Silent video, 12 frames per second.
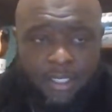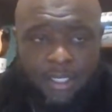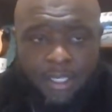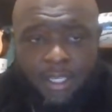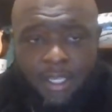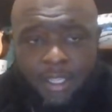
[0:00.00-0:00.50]

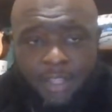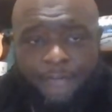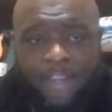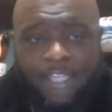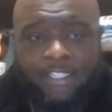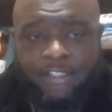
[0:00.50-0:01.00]
The
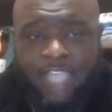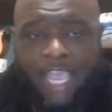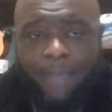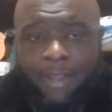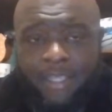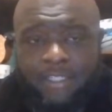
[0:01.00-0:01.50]
Feast of
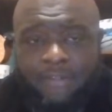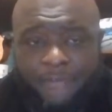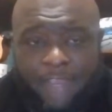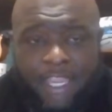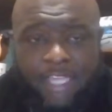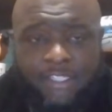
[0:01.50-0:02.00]
Tabernacles, the
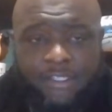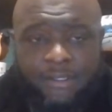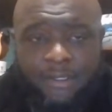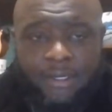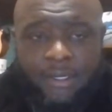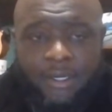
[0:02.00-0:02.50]
Feast
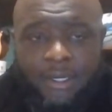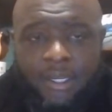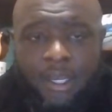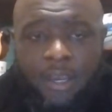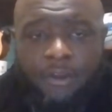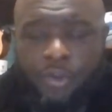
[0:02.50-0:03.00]

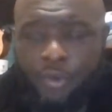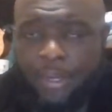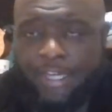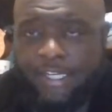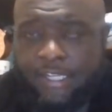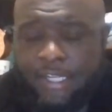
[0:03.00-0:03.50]
of
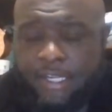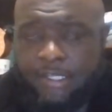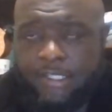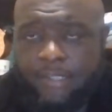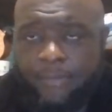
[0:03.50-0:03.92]
Christians,